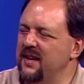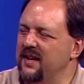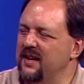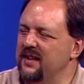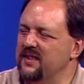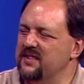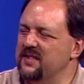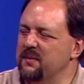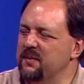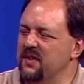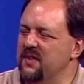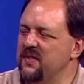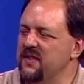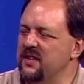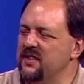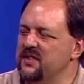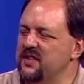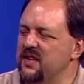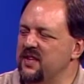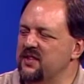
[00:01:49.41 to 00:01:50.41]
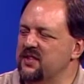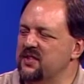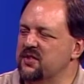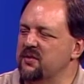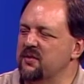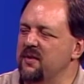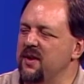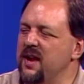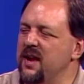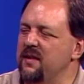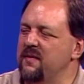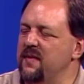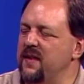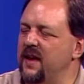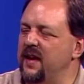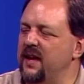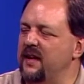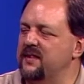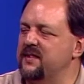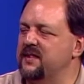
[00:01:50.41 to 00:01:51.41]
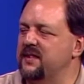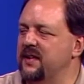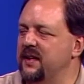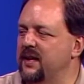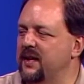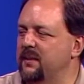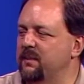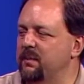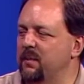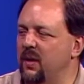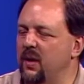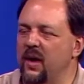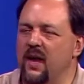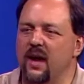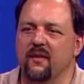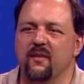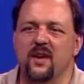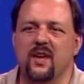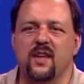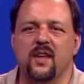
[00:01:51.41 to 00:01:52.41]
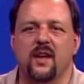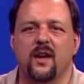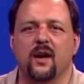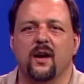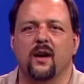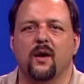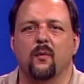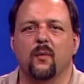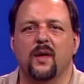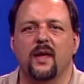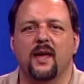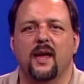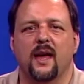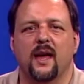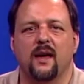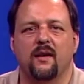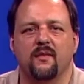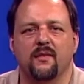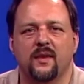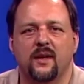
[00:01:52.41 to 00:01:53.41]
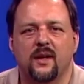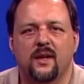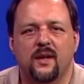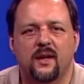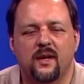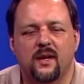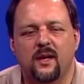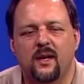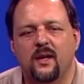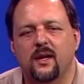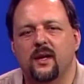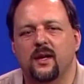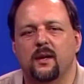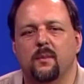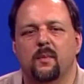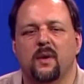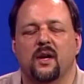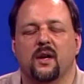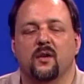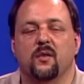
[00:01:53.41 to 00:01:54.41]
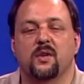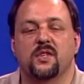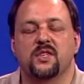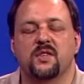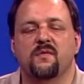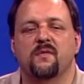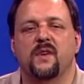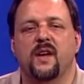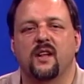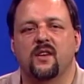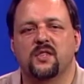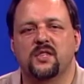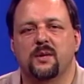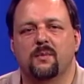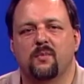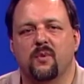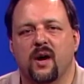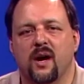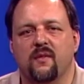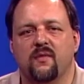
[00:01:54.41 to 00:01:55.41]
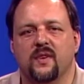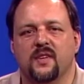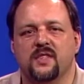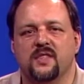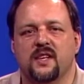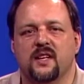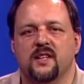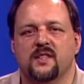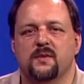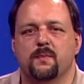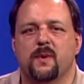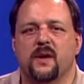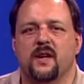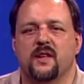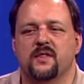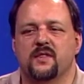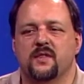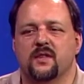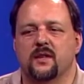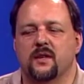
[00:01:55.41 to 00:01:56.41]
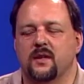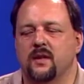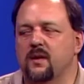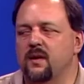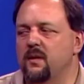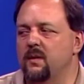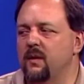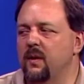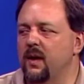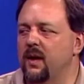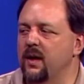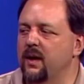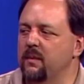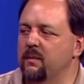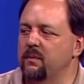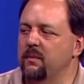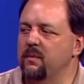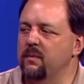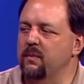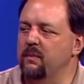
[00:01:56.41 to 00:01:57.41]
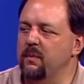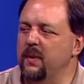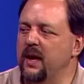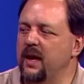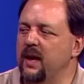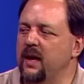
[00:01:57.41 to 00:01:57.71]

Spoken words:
some of the things that surround that. Every year we have a Christian fellowship breakfast that is sponsored by